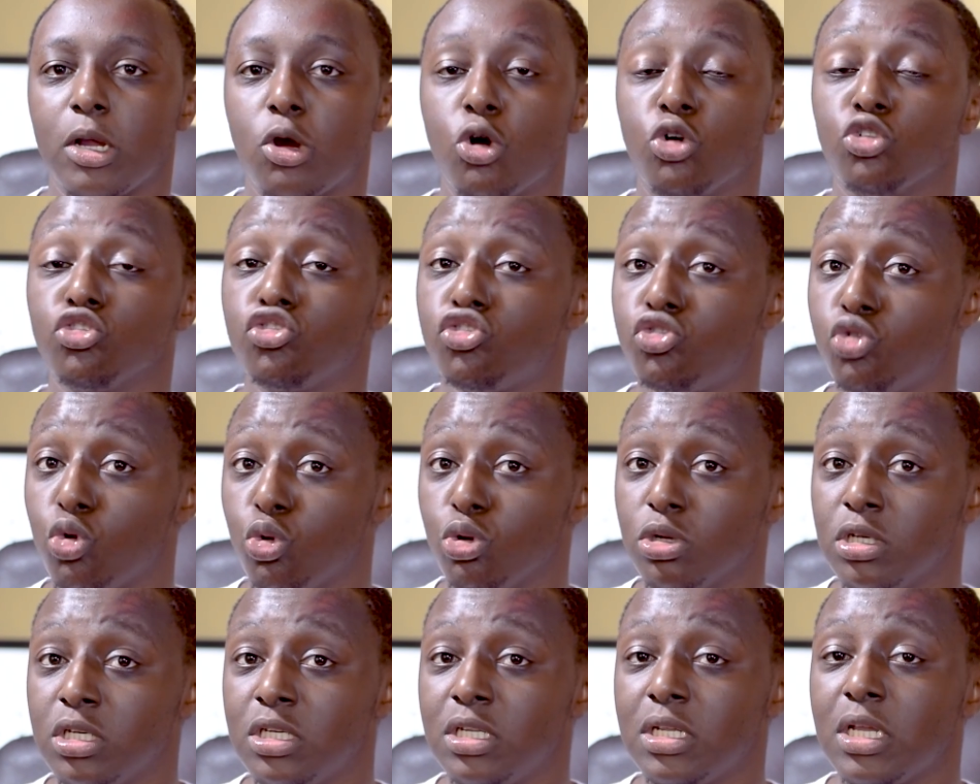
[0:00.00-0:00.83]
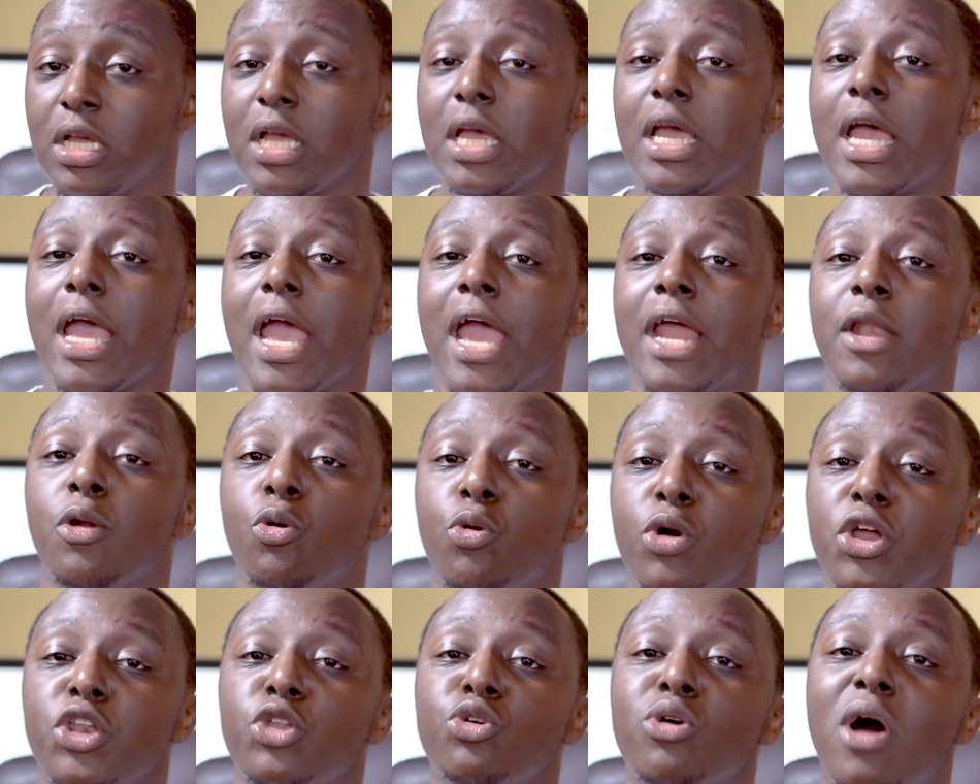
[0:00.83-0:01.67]
controlled,
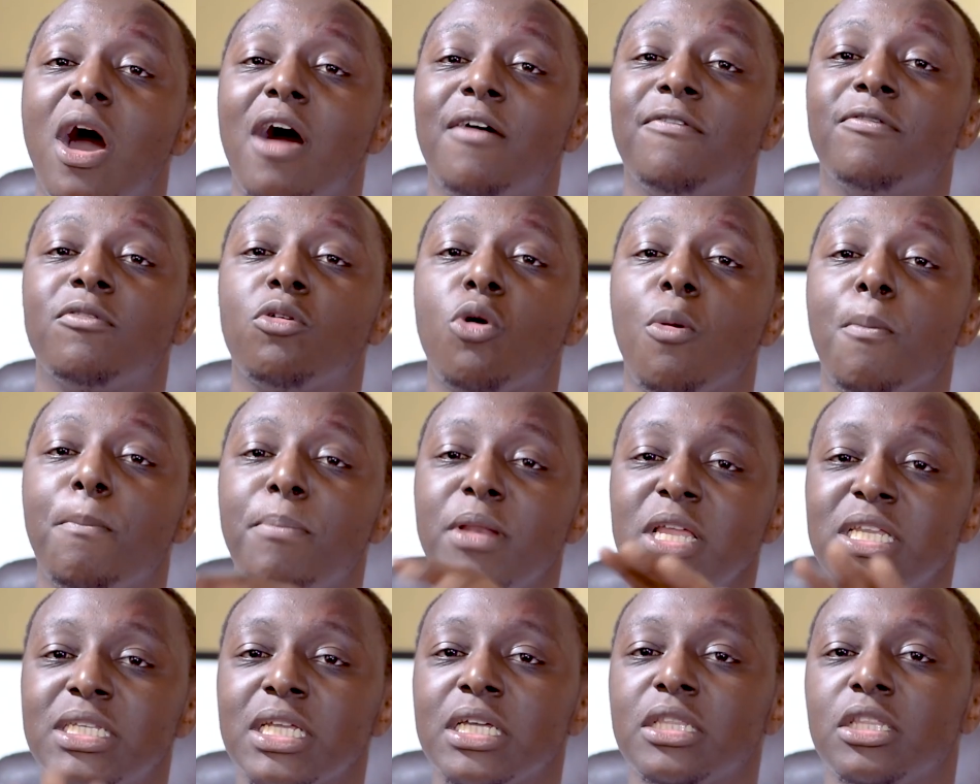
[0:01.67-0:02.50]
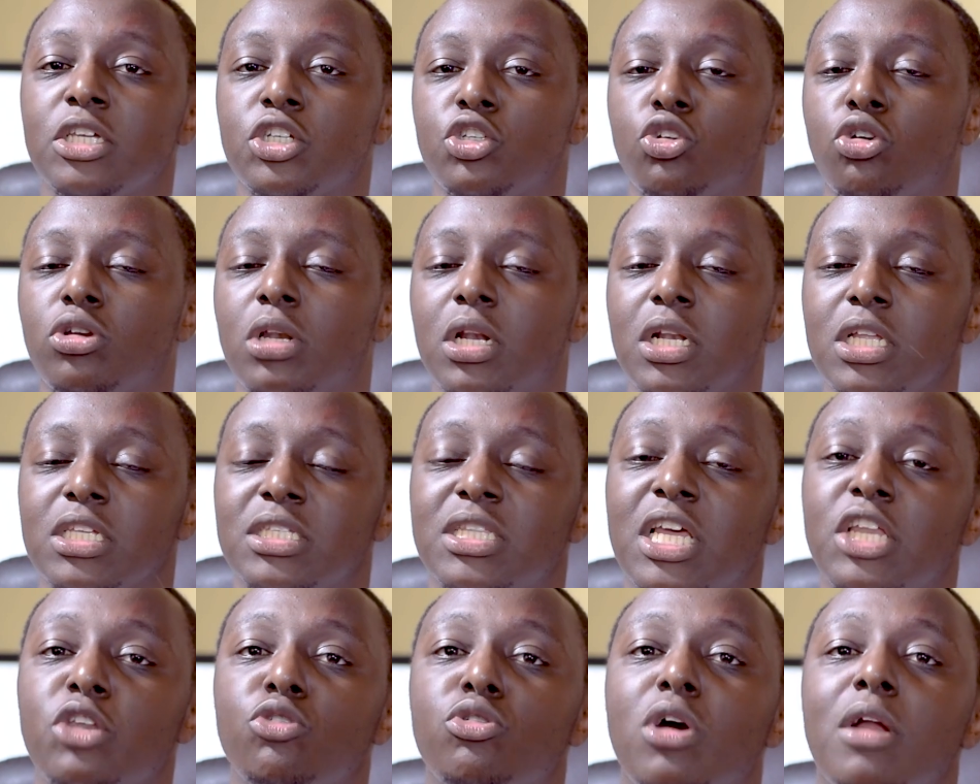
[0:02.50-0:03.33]
and when you have completed the short
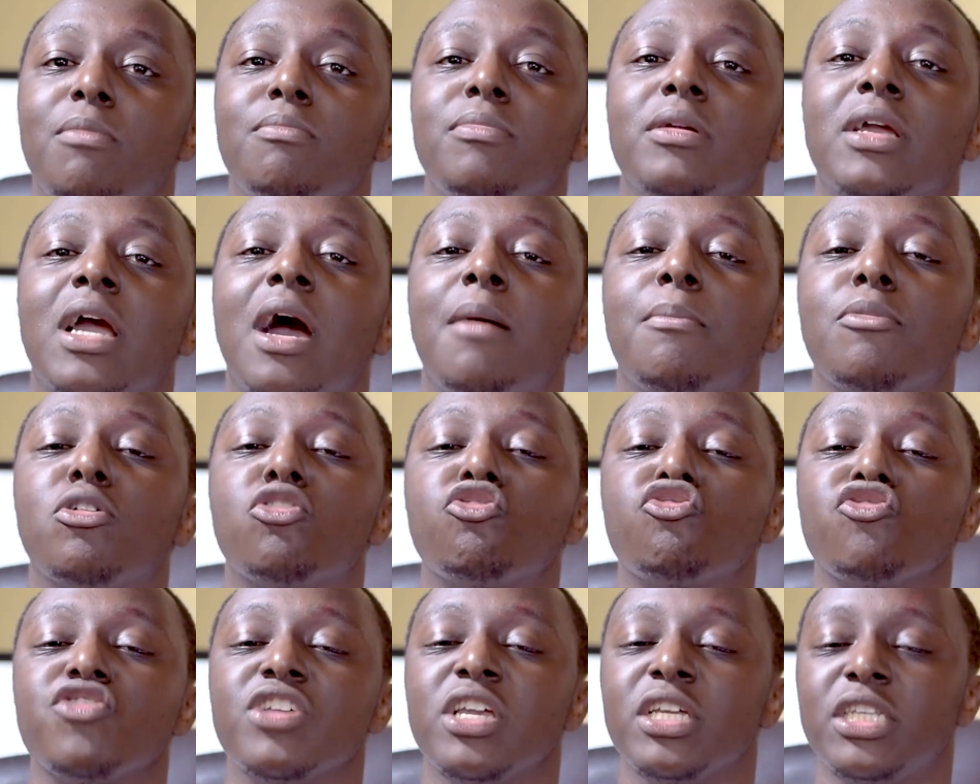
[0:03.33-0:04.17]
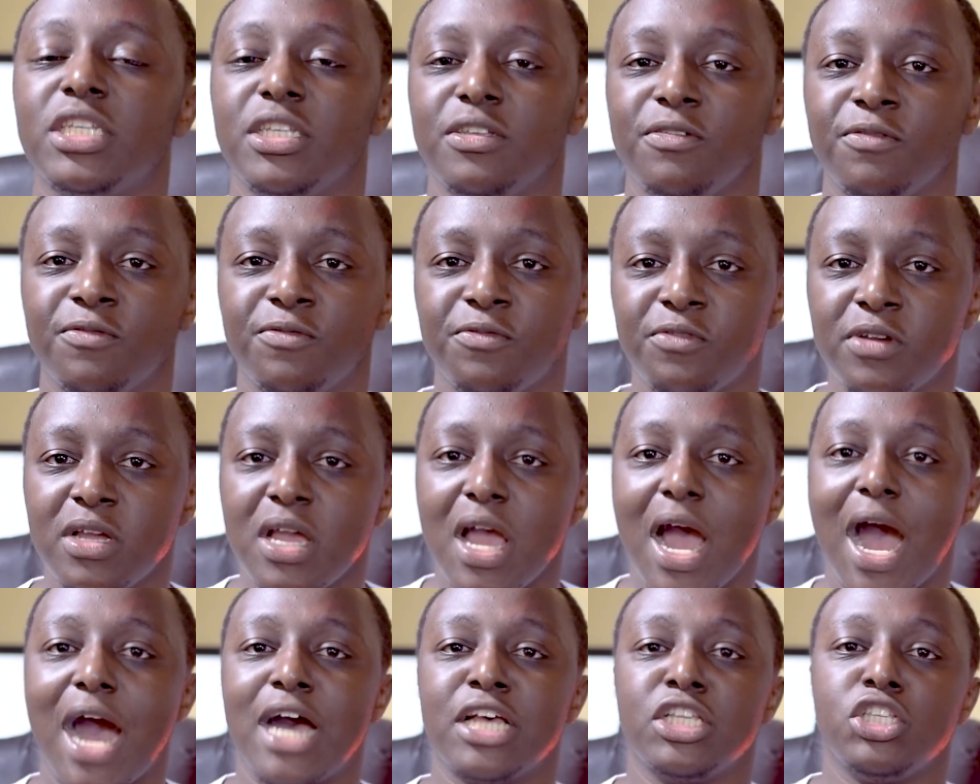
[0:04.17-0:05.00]
list, then you can become creative
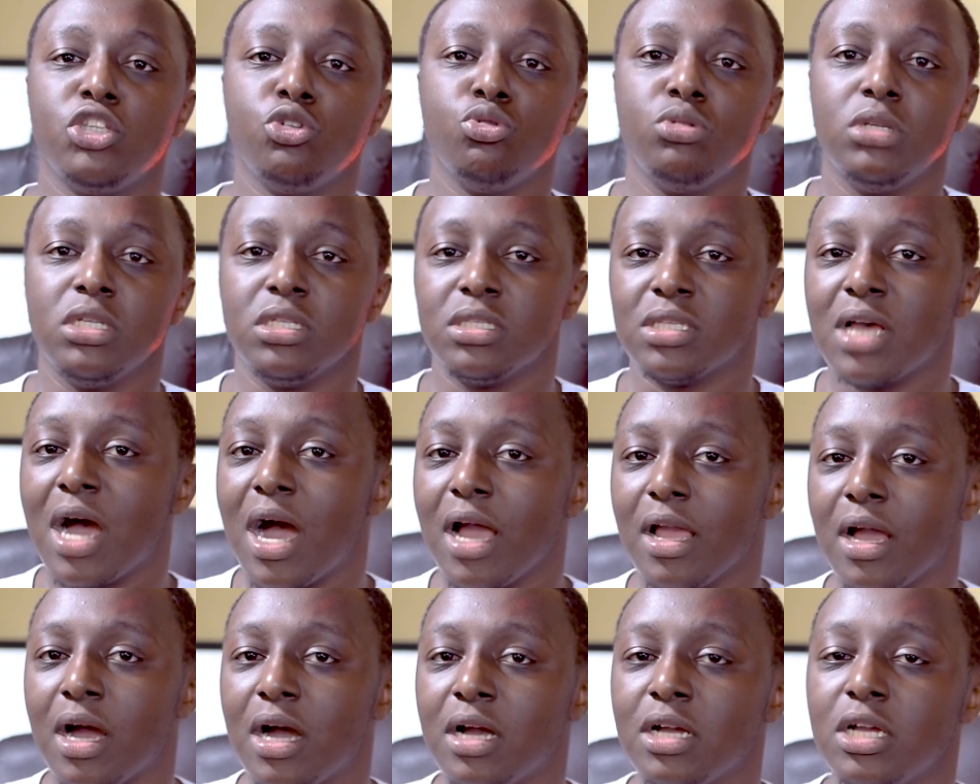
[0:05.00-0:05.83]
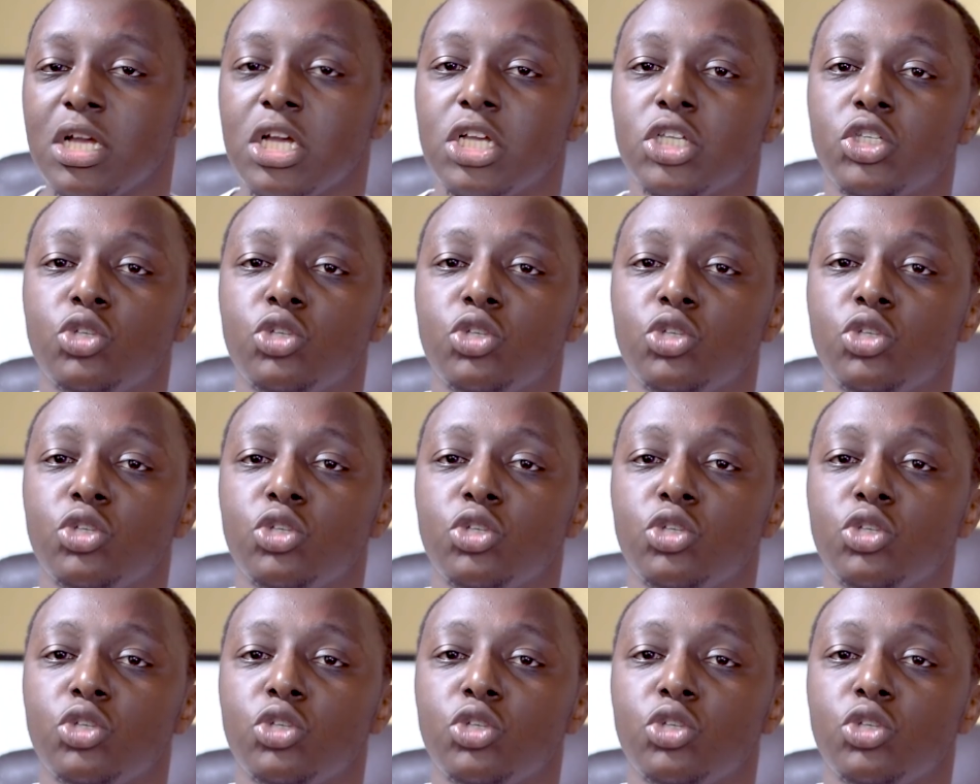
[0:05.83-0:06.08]
as you desire,